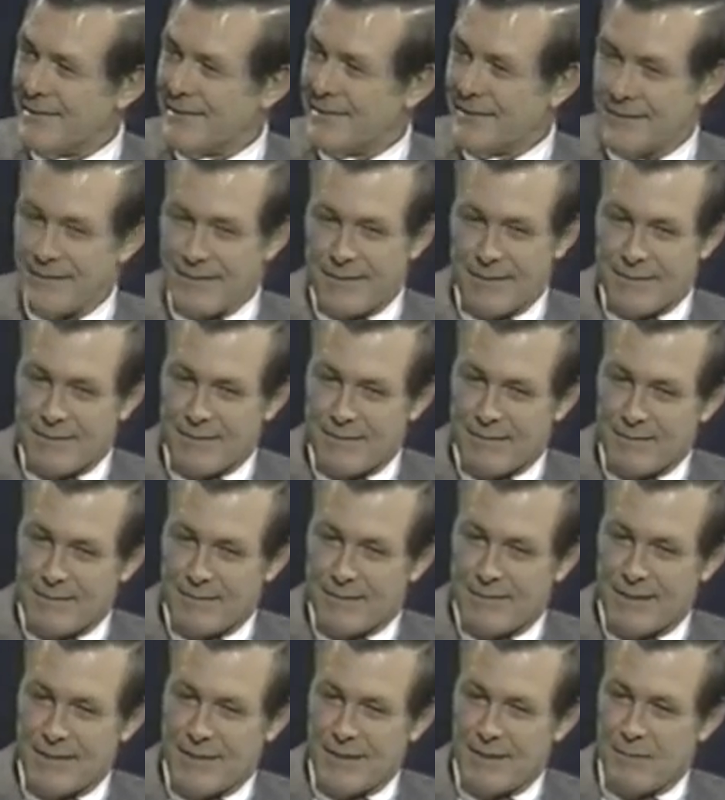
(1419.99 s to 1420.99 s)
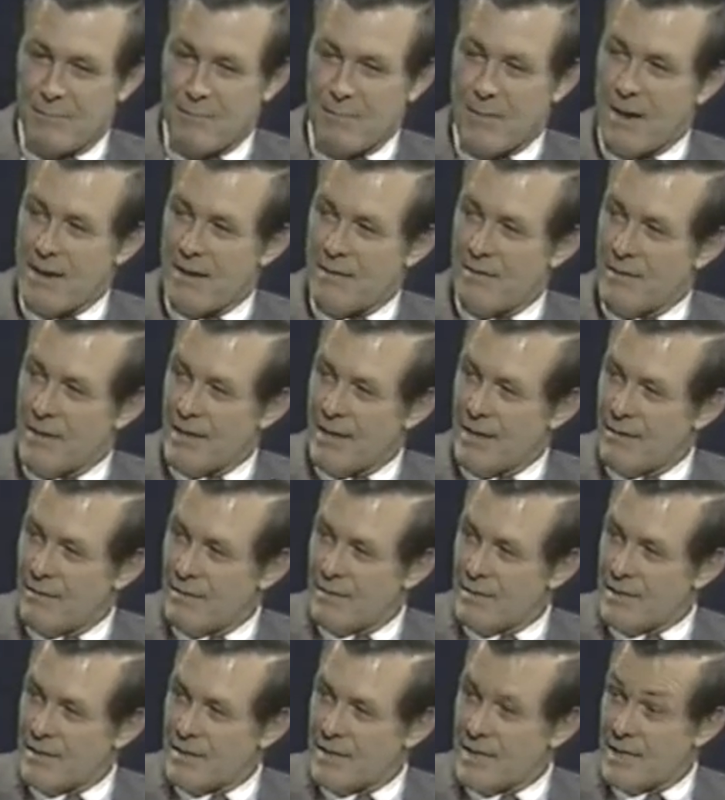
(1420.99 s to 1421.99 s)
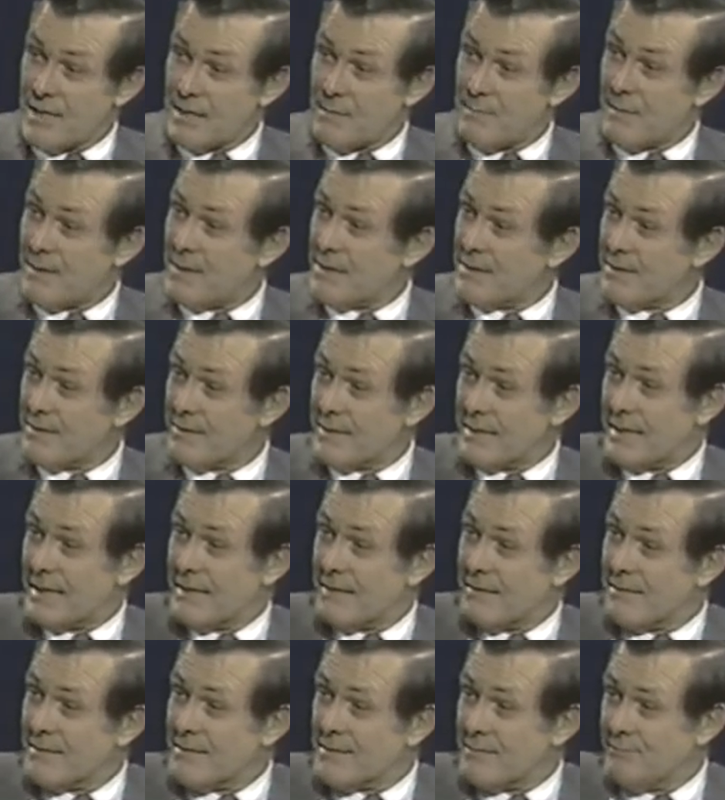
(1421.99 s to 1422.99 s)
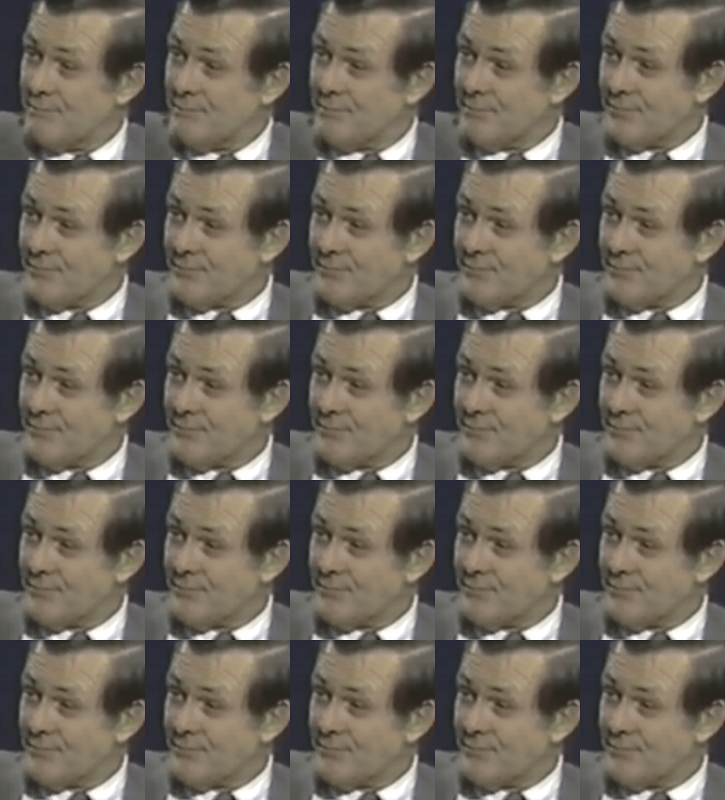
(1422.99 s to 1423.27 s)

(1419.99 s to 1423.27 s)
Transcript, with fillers: uh, in the modern era, state sponsored terrorism